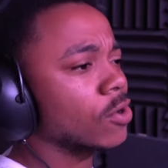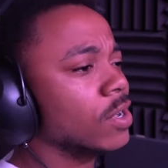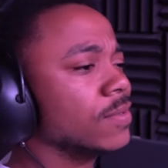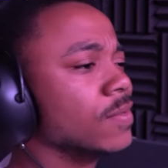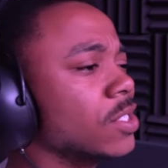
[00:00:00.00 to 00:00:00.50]

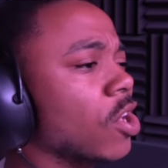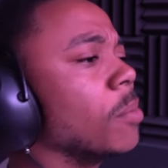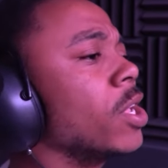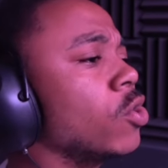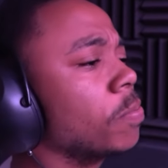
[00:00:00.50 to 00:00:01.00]
yo,
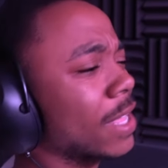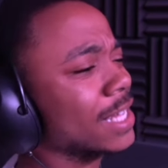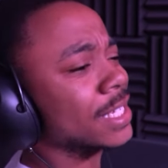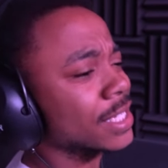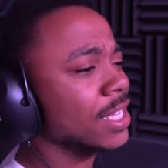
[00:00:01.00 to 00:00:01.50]
start me a new
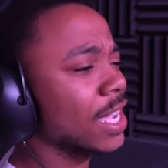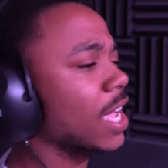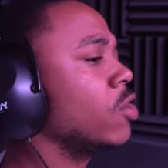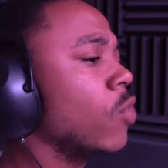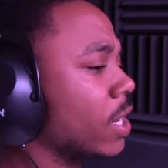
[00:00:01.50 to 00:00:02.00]
playlist. I
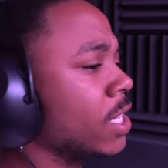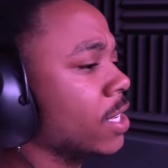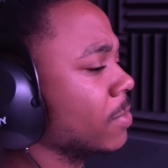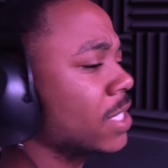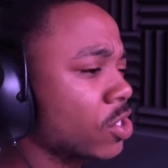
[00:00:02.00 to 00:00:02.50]
got a new
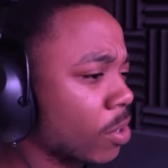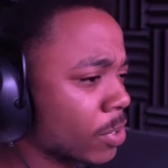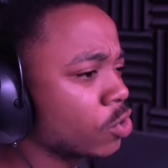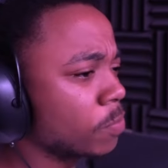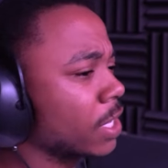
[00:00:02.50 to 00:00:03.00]
idea, man. Just start
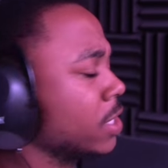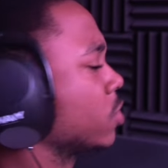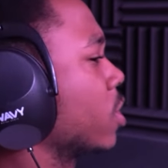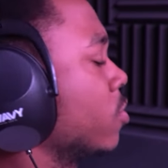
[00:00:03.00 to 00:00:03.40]
me a new playlist right